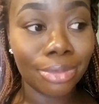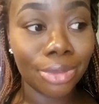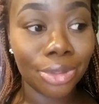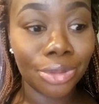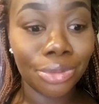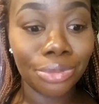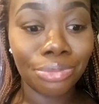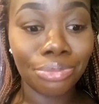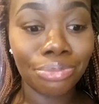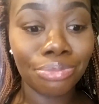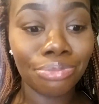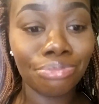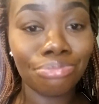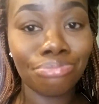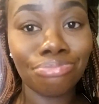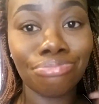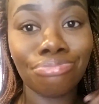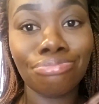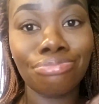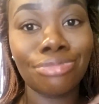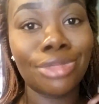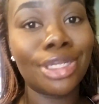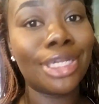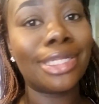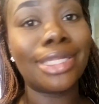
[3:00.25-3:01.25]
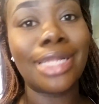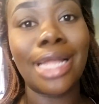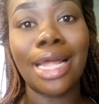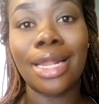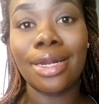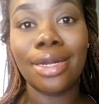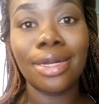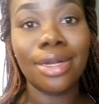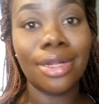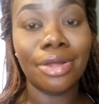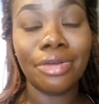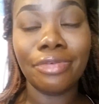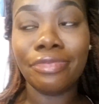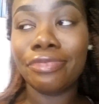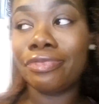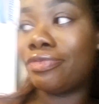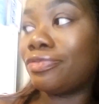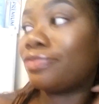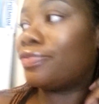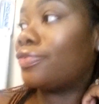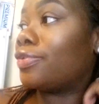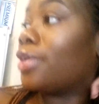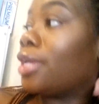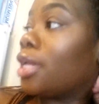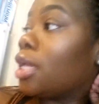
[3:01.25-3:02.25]
it, baby. It's not
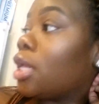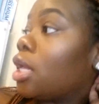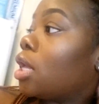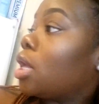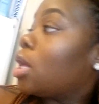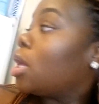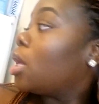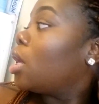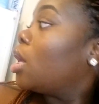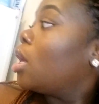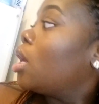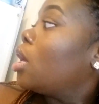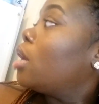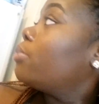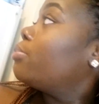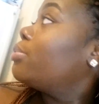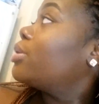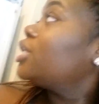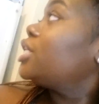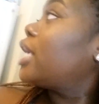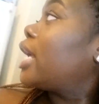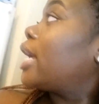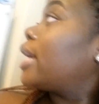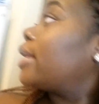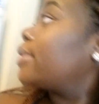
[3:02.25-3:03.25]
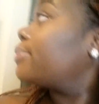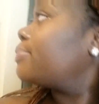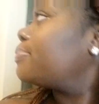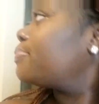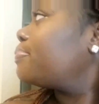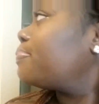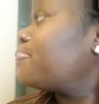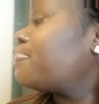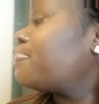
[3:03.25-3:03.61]
enough. But yeah.